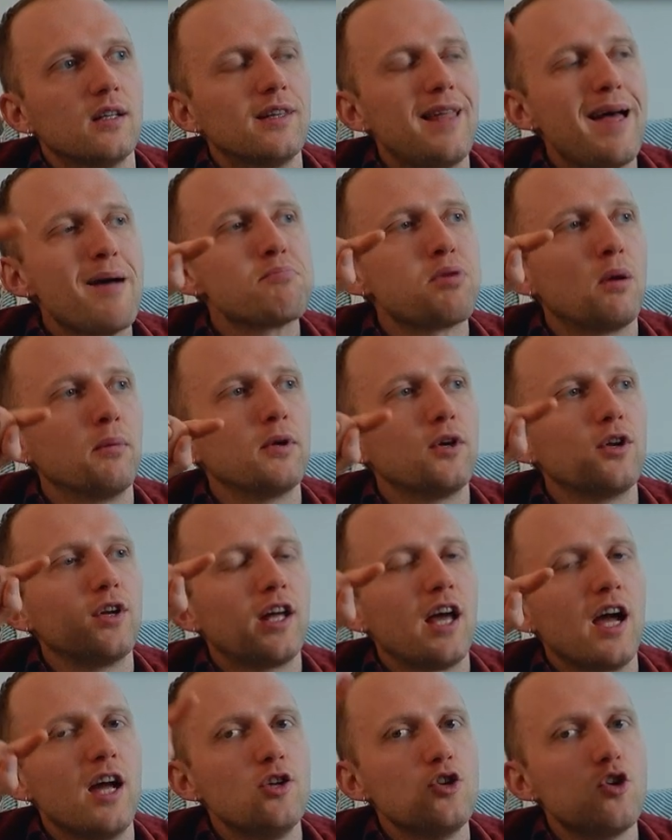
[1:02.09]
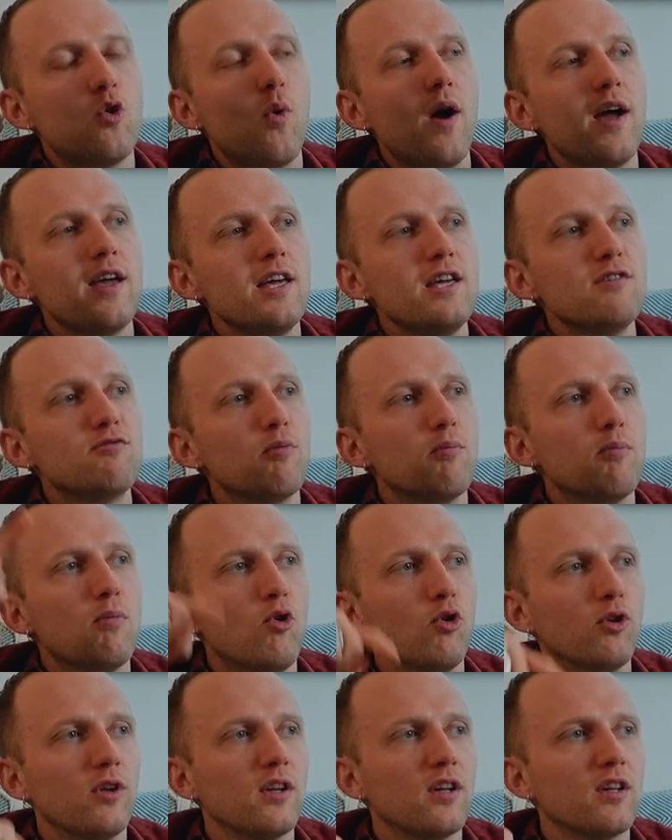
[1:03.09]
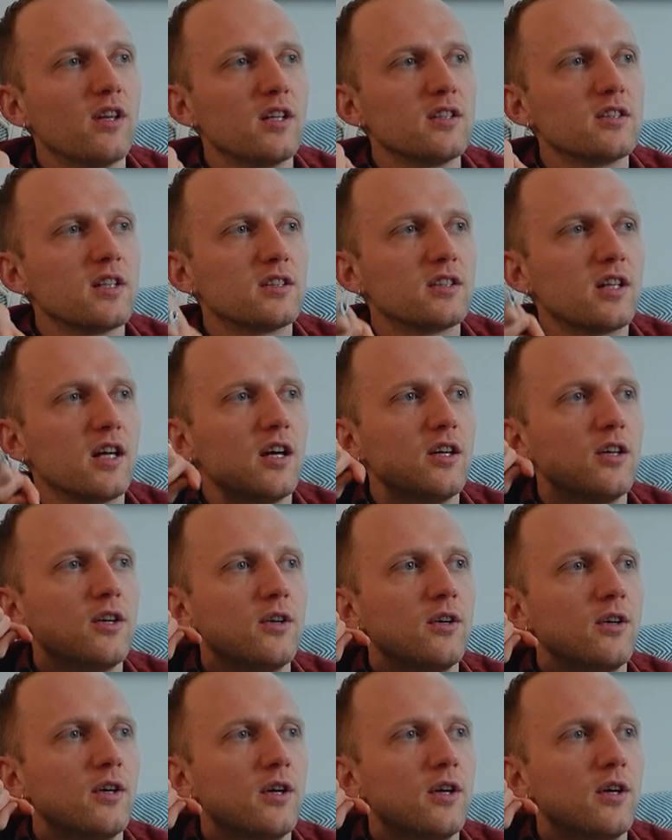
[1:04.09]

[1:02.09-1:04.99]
They're yeah. probably going to get in your way even more than the things that scare you.